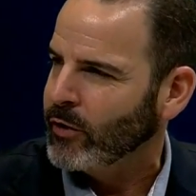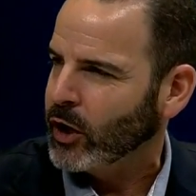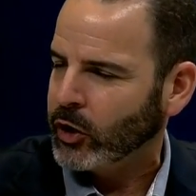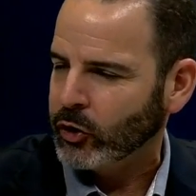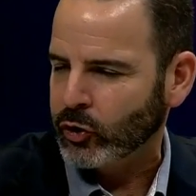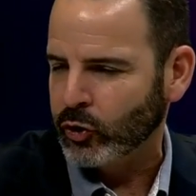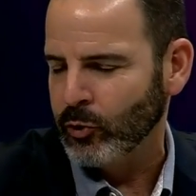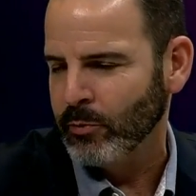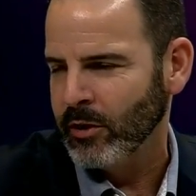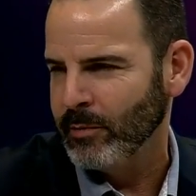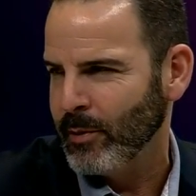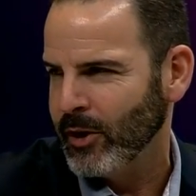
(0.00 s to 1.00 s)
the
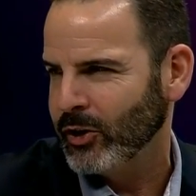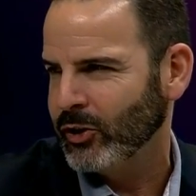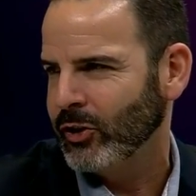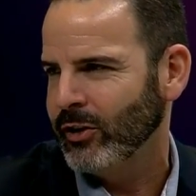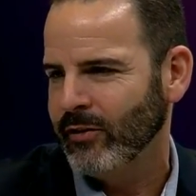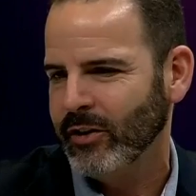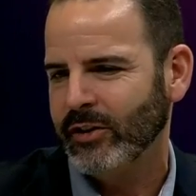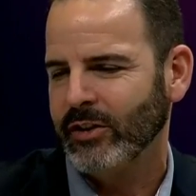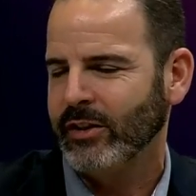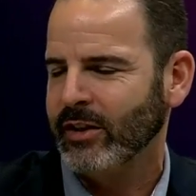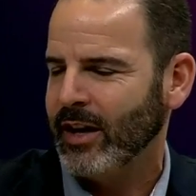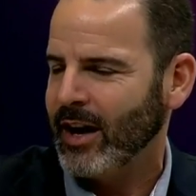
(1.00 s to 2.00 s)
consumer purchaser versus
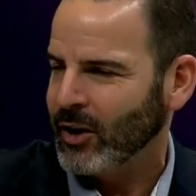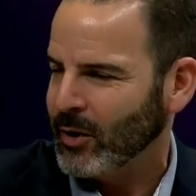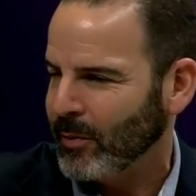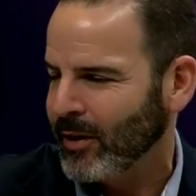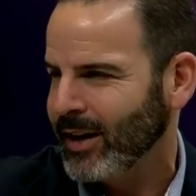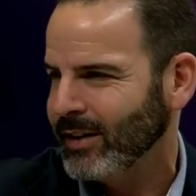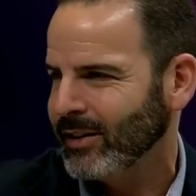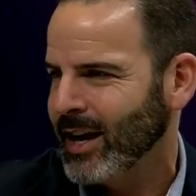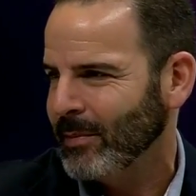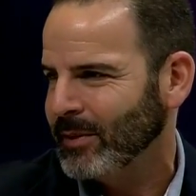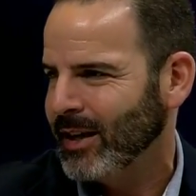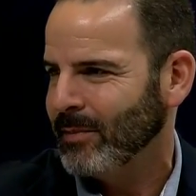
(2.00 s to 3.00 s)
the enterprise
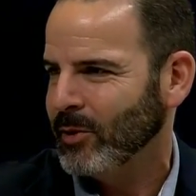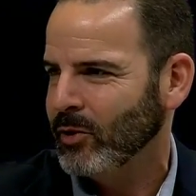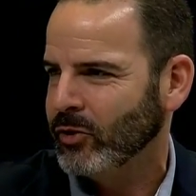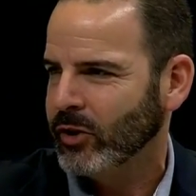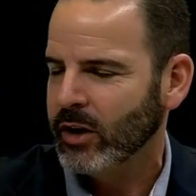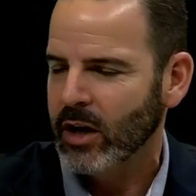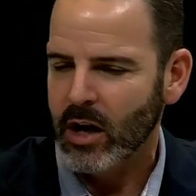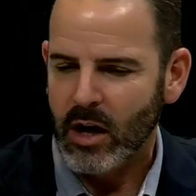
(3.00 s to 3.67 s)
laptop user,